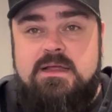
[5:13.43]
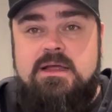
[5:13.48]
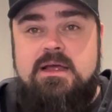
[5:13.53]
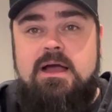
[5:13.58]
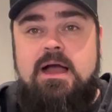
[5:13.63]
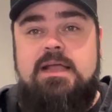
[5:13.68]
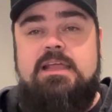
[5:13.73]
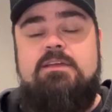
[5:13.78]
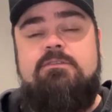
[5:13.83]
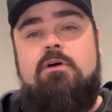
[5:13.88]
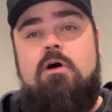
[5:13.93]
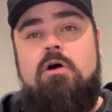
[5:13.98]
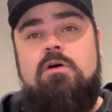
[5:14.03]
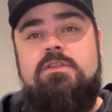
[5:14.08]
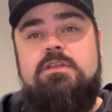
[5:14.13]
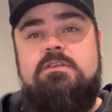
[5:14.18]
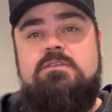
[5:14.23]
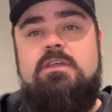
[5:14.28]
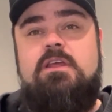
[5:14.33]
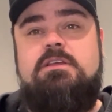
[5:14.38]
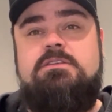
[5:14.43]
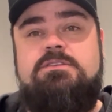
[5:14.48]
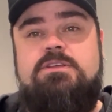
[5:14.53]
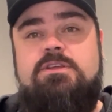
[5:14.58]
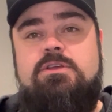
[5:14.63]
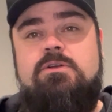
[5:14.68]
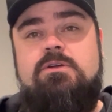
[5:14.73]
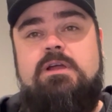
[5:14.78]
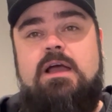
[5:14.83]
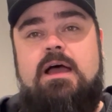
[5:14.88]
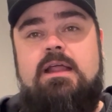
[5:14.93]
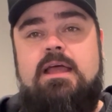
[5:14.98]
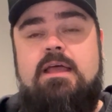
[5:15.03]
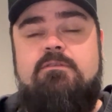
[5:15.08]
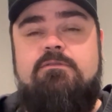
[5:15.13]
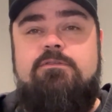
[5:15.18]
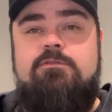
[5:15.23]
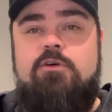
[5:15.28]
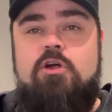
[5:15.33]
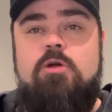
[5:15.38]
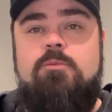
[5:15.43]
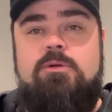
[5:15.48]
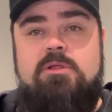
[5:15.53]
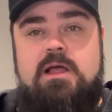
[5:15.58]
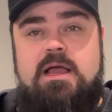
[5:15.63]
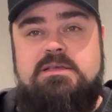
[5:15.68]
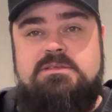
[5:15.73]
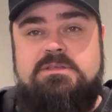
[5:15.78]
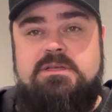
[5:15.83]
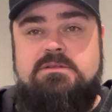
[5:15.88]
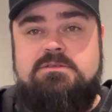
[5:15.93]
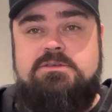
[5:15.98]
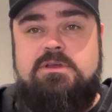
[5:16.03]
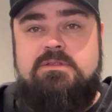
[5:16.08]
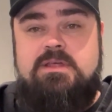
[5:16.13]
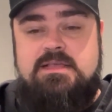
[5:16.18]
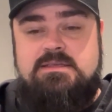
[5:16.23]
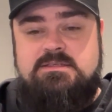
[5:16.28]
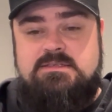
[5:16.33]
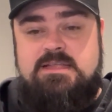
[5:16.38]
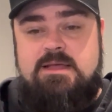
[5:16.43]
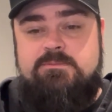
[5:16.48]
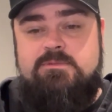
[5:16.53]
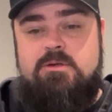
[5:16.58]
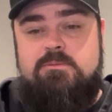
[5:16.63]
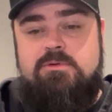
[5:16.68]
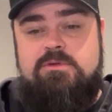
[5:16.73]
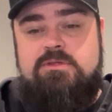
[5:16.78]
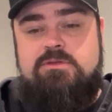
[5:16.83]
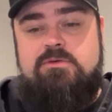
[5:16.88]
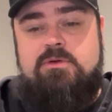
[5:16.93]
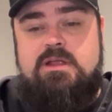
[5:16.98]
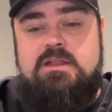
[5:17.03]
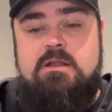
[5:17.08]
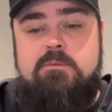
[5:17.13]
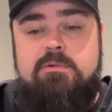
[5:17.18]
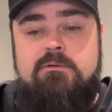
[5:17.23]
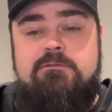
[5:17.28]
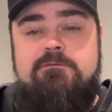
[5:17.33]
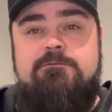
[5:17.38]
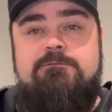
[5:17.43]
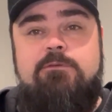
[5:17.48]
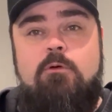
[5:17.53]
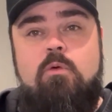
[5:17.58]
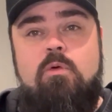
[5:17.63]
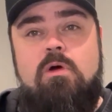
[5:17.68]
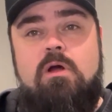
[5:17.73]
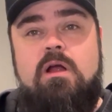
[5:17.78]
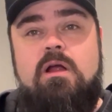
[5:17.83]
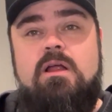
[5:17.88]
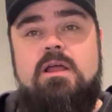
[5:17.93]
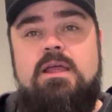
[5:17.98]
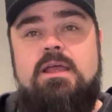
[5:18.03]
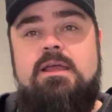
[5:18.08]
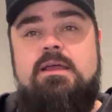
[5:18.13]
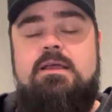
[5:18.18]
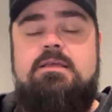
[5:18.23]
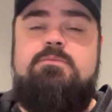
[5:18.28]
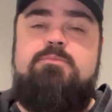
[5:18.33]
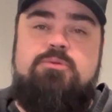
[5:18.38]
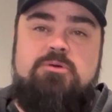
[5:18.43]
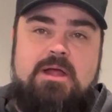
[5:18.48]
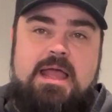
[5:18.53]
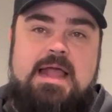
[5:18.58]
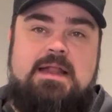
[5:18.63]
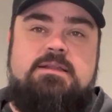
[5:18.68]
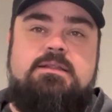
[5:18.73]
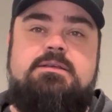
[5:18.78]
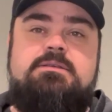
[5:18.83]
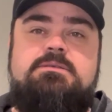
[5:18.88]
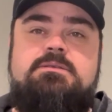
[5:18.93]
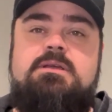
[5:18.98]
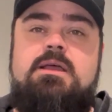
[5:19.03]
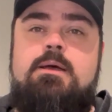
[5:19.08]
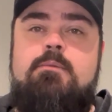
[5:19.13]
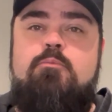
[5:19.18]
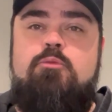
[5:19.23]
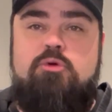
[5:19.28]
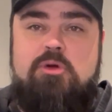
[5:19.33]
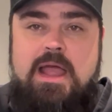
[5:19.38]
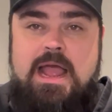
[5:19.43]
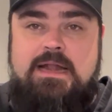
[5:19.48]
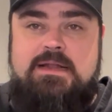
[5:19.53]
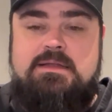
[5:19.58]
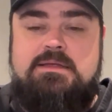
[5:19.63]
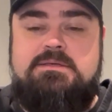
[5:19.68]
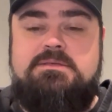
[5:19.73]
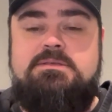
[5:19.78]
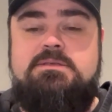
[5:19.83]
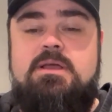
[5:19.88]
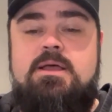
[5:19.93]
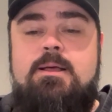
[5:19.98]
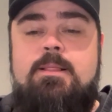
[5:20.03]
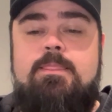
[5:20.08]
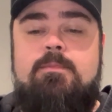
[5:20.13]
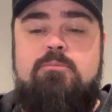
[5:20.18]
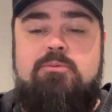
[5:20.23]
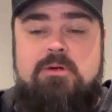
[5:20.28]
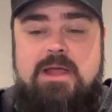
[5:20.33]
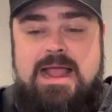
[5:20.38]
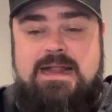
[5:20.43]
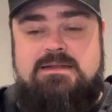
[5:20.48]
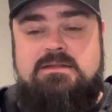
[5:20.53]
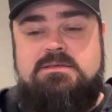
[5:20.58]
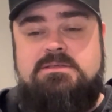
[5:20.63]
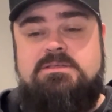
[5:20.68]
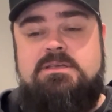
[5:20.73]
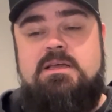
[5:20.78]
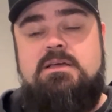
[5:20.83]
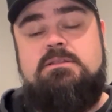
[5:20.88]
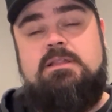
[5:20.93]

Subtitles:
I give all these things to you, God, and verbalize it. So that's step number 3. Number 4 is practice, practice, practice.